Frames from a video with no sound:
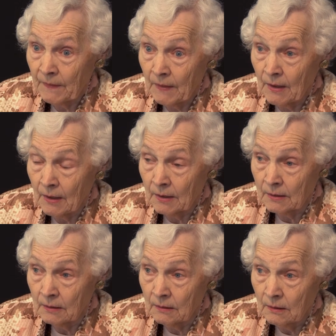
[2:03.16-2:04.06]

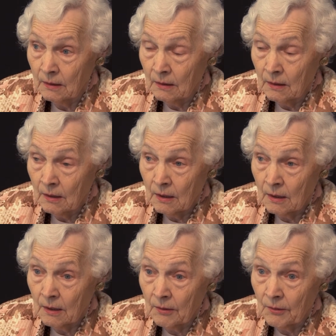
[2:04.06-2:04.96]
And
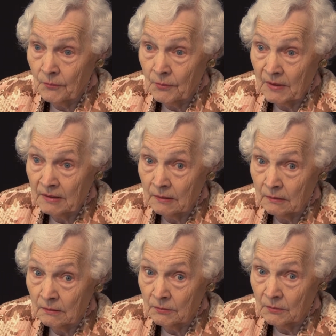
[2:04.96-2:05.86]
the
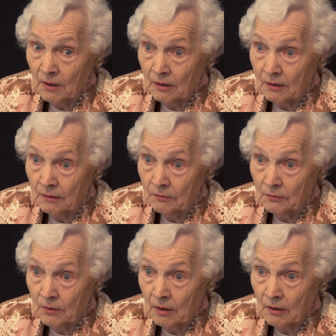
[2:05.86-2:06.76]

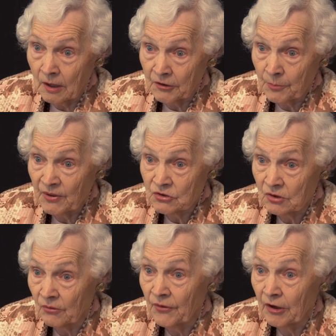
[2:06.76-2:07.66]

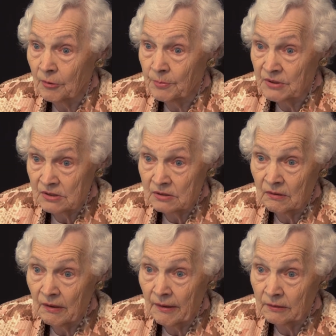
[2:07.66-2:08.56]
occupational therapists
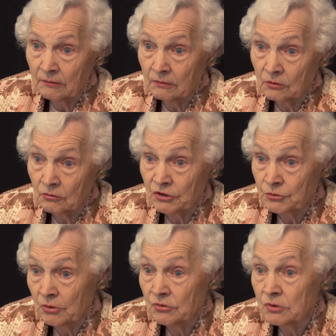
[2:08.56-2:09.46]
at
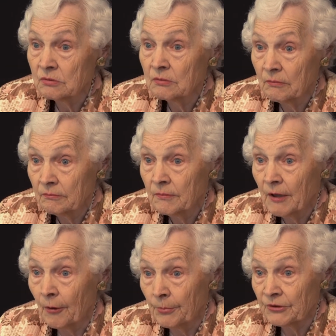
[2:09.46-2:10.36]
Crossroads
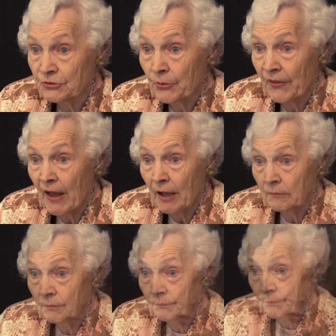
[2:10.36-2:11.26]
helped us with that.
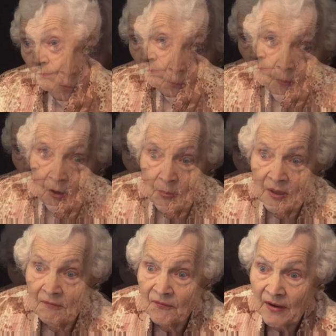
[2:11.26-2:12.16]

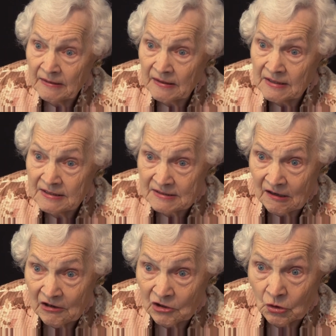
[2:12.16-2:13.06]
Barbie finally
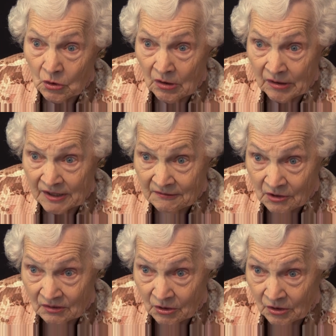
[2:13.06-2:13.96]
started
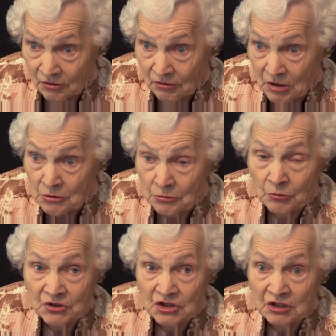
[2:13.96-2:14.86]
crawling on her own
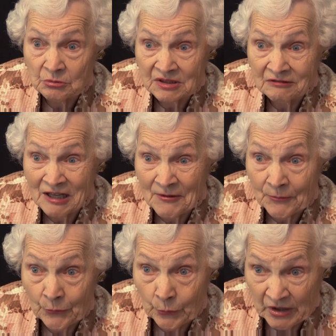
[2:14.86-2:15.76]
when she was
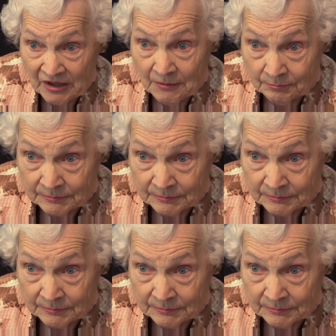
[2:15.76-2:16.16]
around 3.